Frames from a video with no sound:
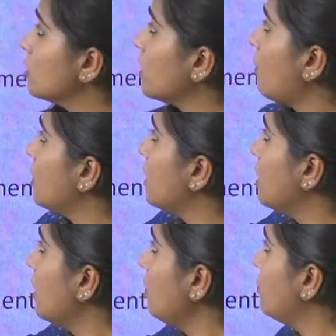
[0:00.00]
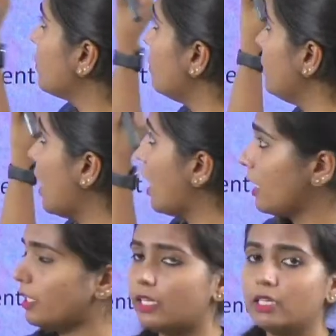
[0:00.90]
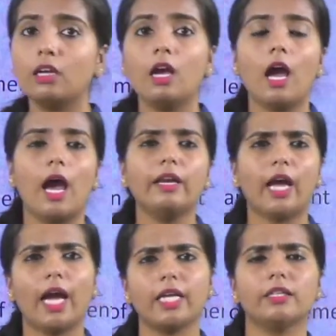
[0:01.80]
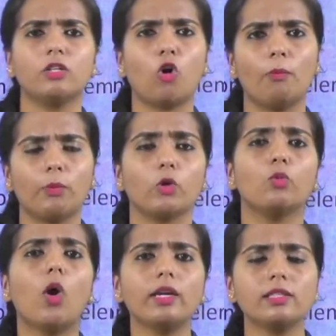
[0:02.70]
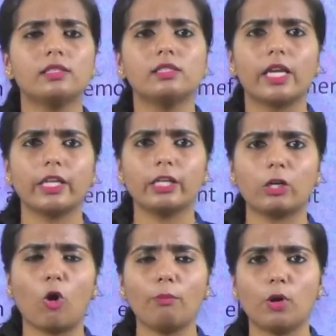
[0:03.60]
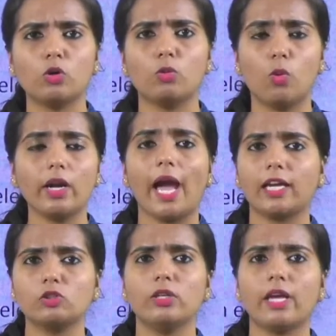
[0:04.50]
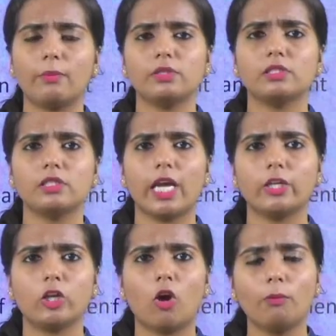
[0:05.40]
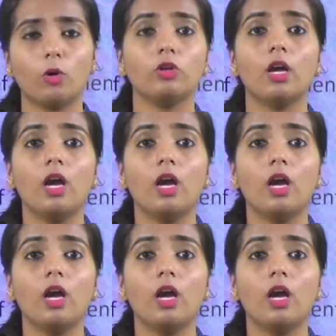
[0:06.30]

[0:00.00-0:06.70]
happening here? We are getting an ionic compound. What is this ionic compound? What actually happens in ionic compound?